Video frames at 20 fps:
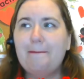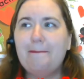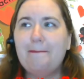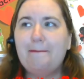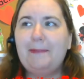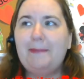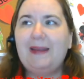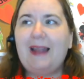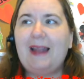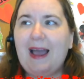
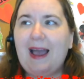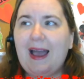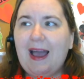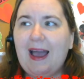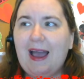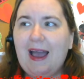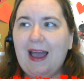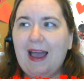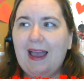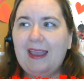But
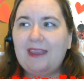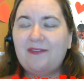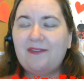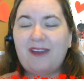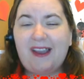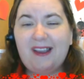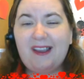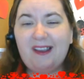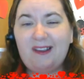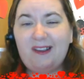if
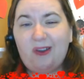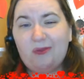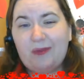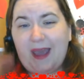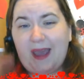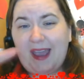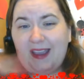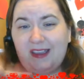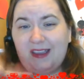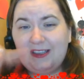I could go
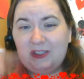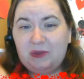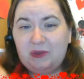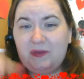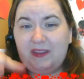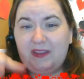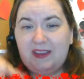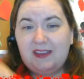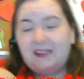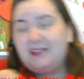back and
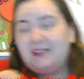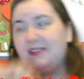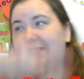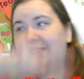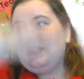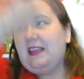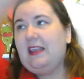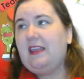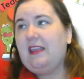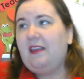do
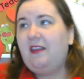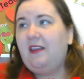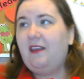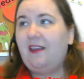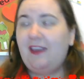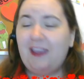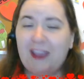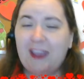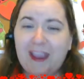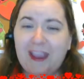this
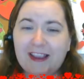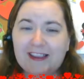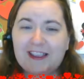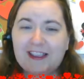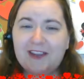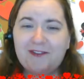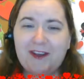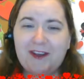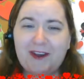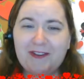
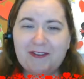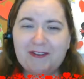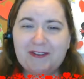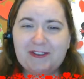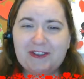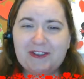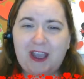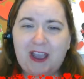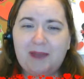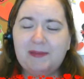instead of all
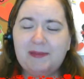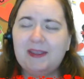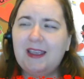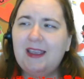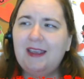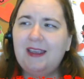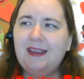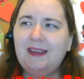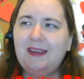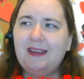those jobs,
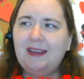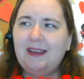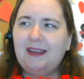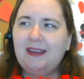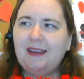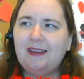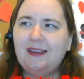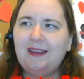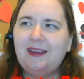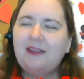
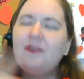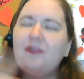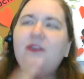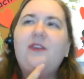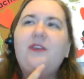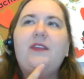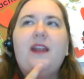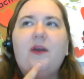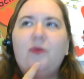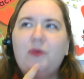I don't
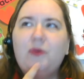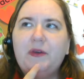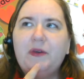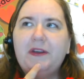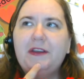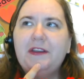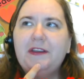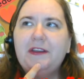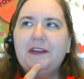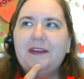know that I
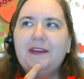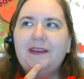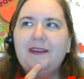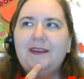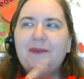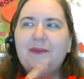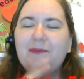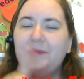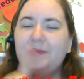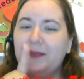would,
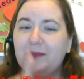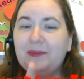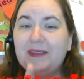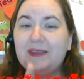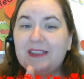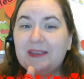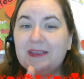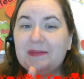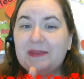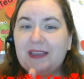but it'd
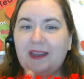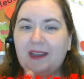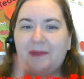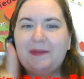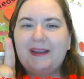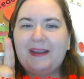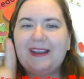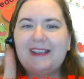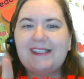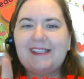be tempting,
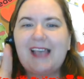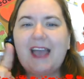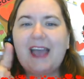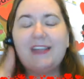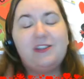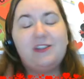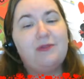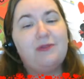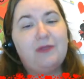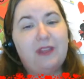because I
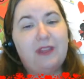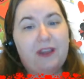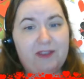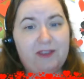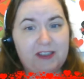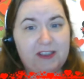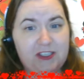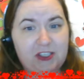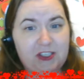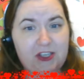do love
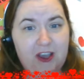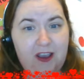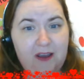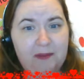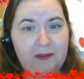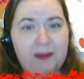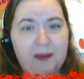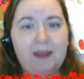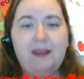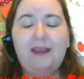this
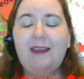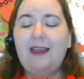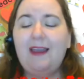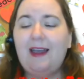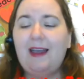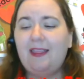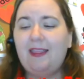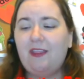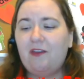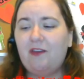job.
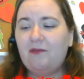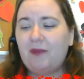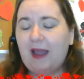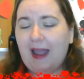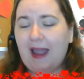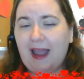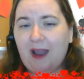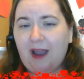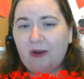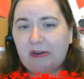I love my
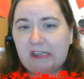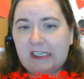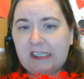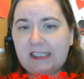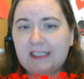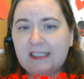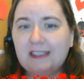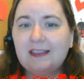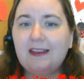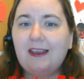
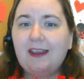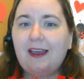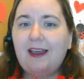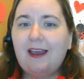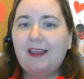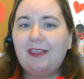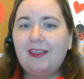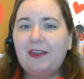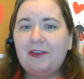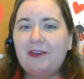hours.
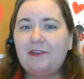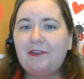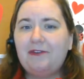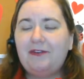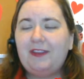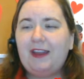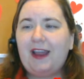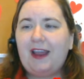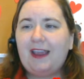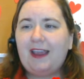I love
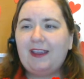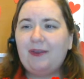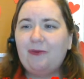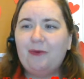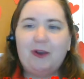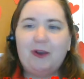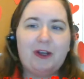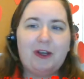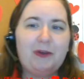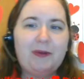that I
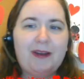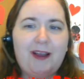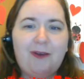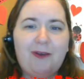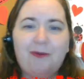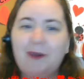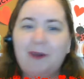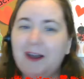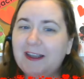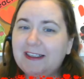can work when I
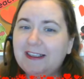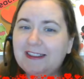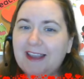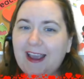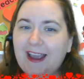want.